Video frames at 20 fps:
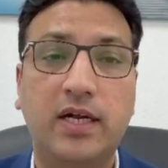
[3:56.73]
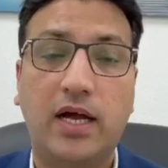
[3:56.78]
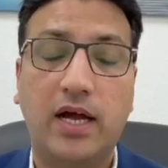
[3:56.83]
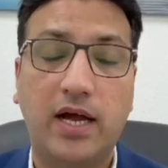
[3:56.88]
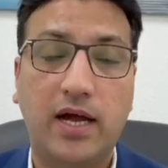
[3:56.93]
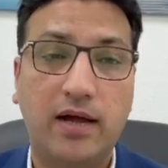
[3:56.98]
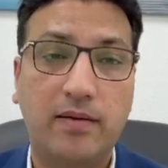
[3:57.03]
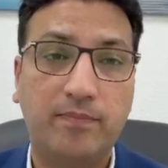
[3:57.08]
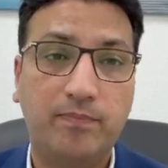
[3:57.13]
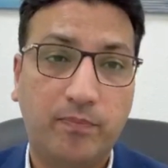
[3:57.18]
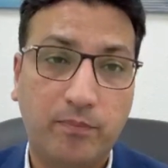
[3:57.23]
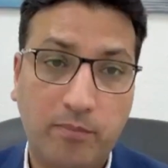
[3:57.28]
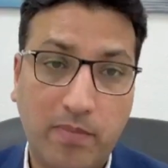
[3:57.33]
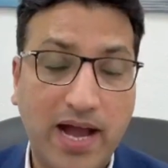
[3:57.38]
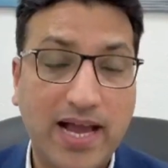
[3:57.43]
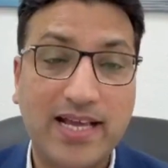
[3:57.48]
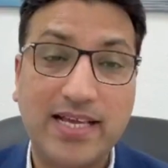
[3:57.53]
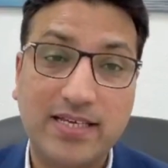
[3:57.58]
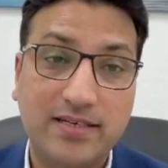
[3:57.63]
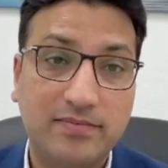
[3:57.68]

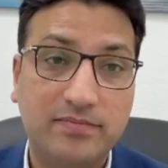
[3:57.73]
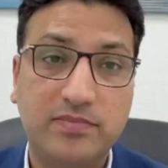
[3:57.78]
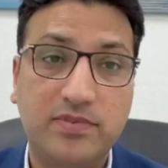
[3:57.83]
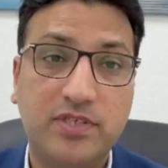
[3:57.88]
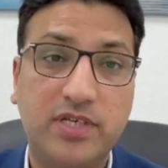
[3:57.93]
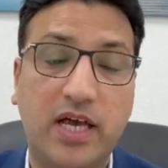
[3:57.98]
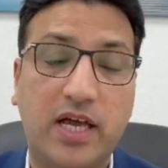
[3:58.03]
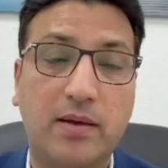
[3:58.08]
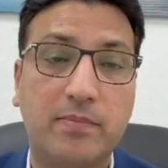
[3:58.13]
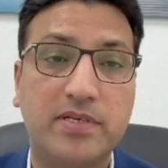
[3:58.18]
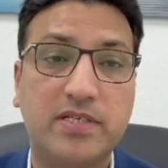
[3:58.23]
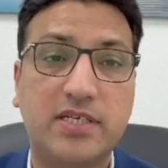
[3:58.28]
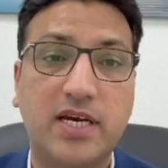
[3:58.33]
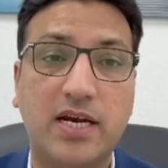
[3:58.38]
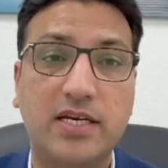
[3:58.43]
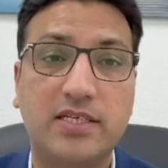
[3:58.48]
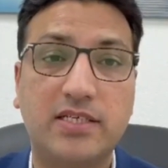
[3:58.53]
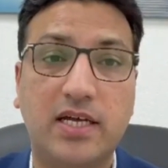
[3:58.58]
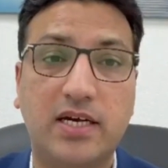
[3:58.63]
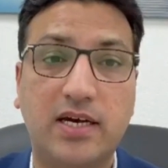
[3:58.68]
my
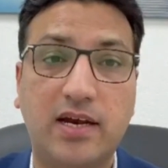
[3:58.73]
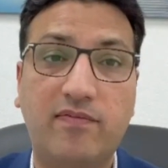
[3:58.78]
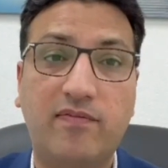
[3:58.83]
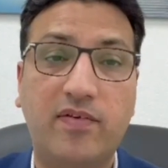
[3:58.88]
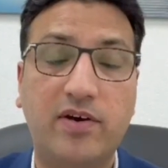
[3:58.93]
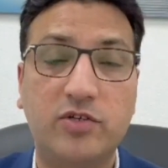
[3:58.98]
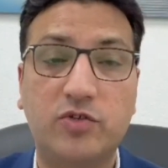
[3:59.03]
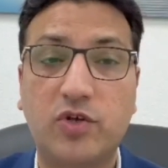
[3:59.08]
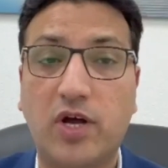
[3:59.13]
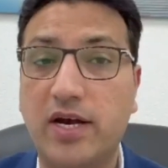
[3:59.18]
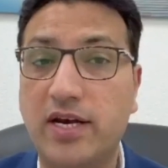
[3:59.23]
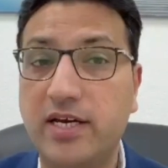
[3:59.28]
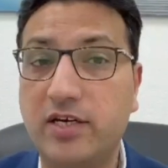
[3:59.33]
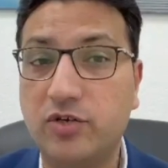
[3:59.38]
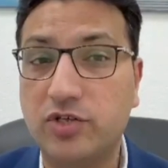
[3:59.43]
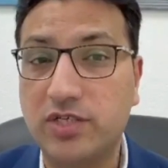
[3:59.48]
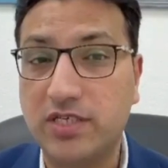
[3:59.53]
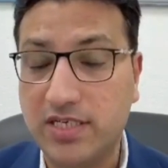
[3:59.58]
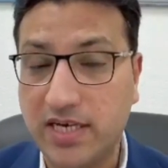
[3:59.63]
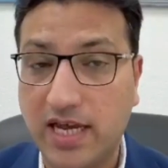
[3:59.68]
circumstances are different, so I need
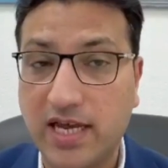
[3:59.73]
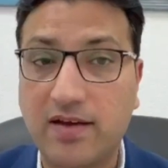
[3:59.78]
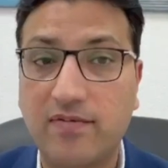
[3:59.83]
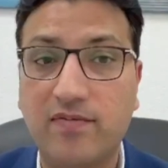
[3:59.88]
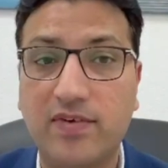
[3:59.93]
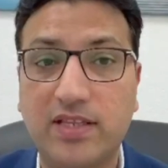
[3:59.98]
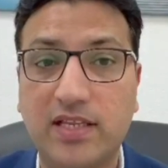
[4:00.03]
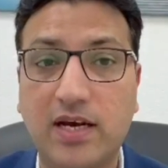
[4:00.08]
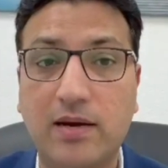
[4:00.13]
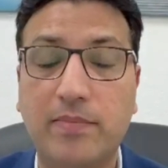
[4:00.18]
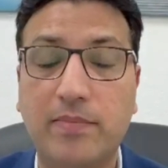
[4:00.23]
to stick with the